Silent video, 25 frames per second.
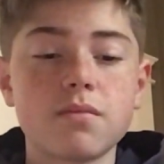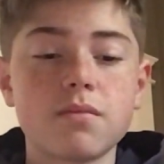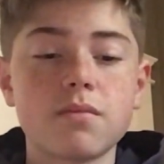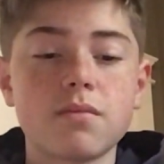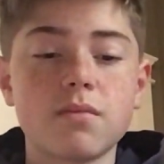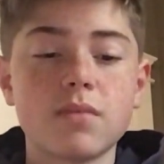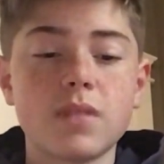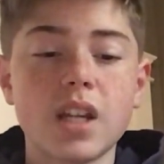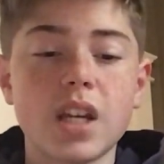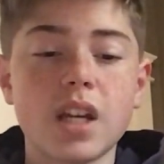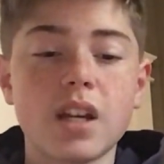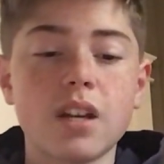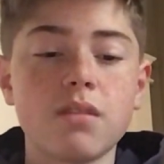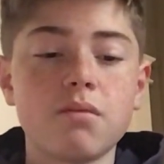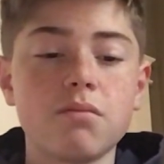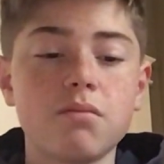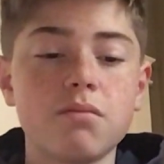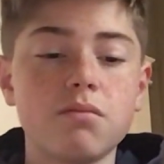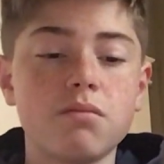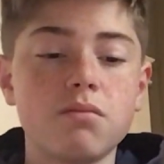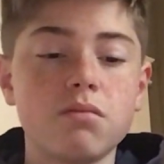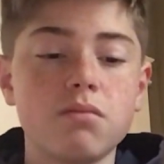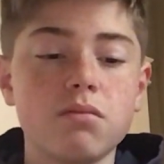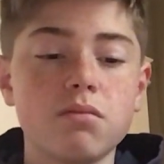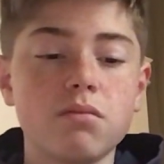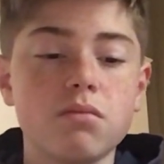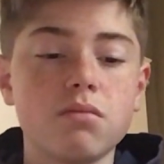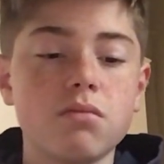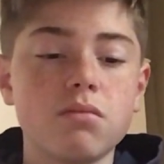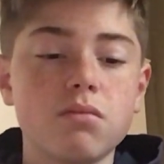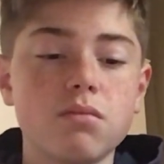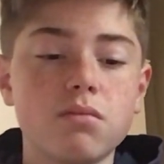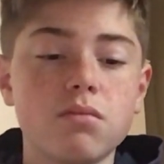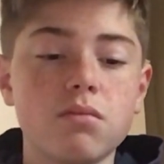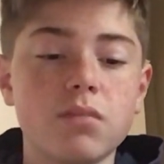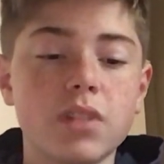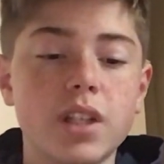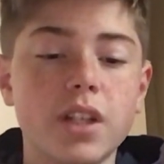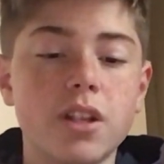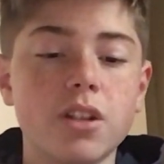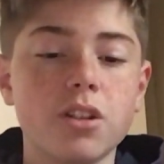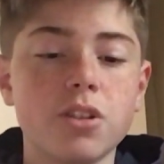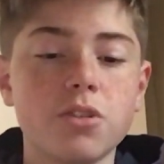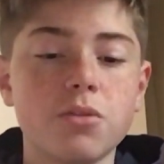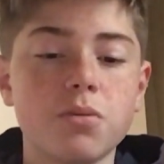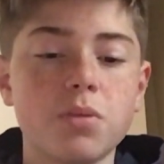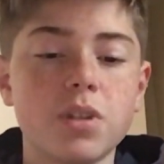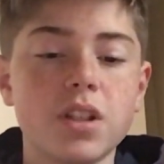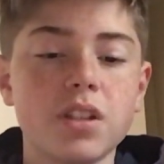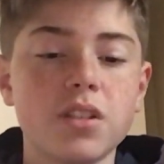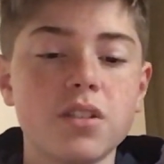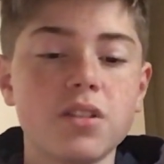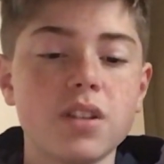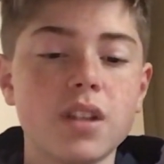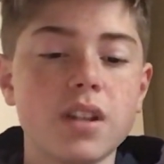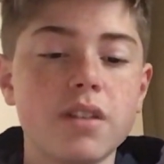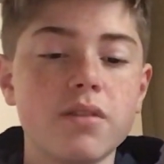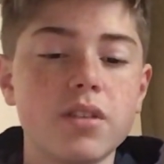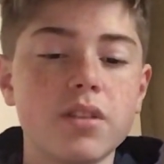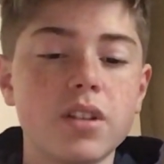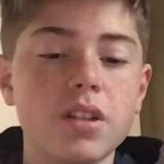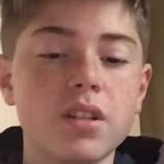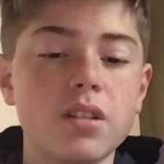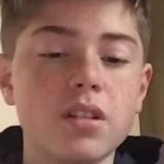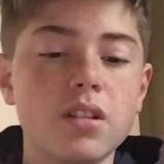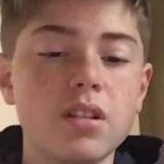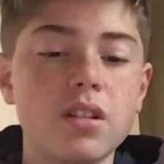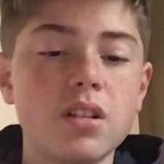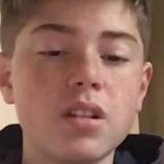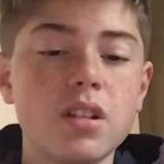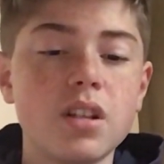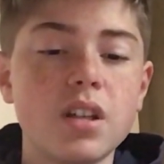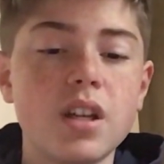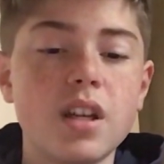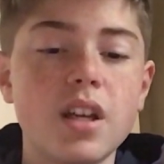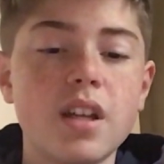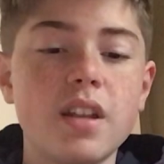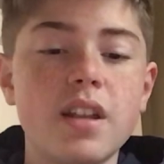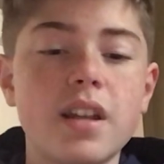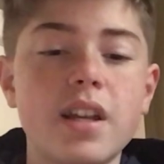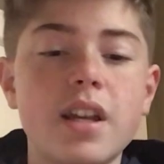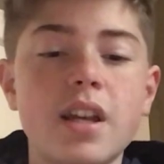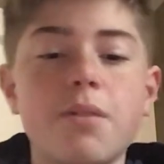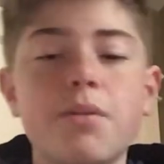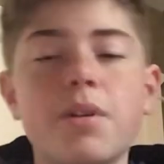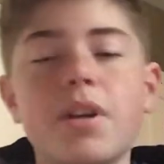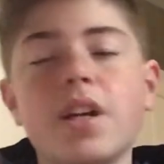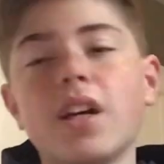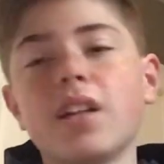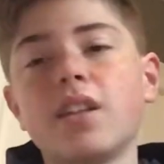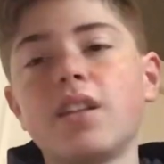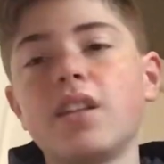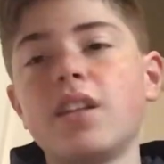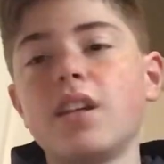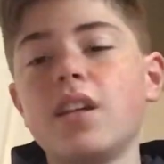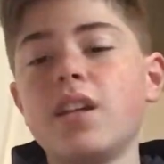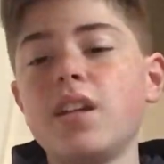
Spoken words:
Yeah, Lakers win in 7. And then now we got the